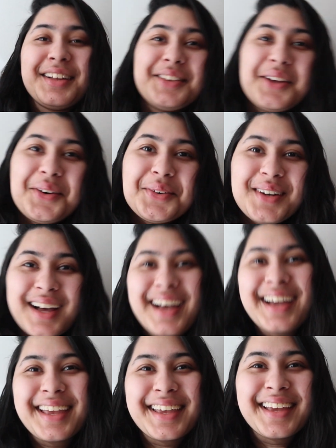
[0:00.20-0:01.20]
Hello,
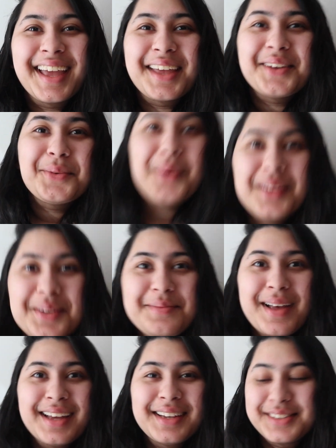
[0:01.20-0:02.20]
hi, and welcome
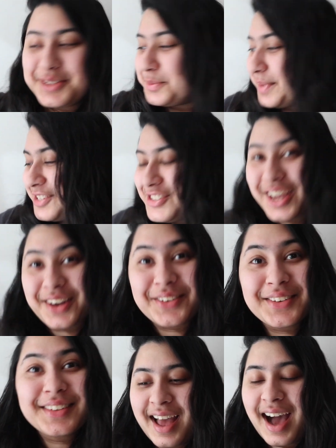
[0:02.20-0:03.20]
back to my
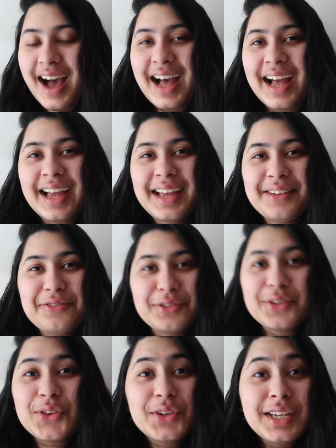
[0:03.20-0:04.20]
channel. I
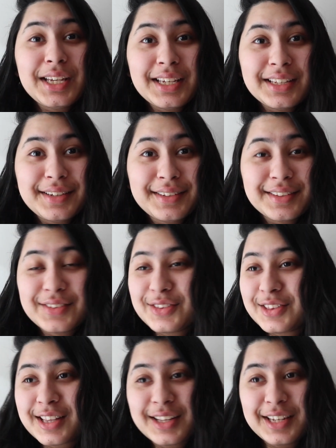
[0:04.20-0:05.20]
feel the need
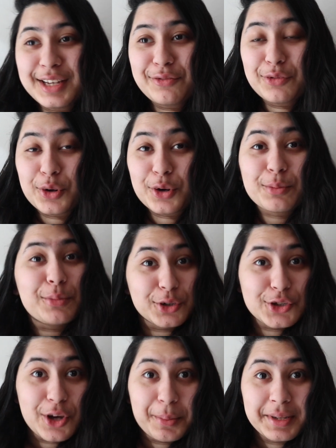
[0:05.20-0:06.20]
the need for
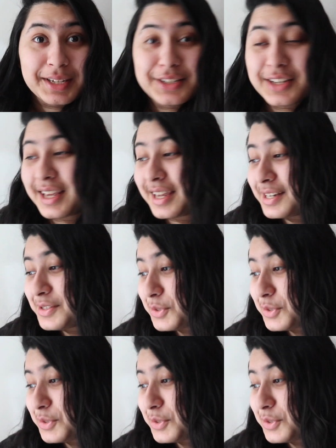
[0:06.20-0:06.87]
book shopping today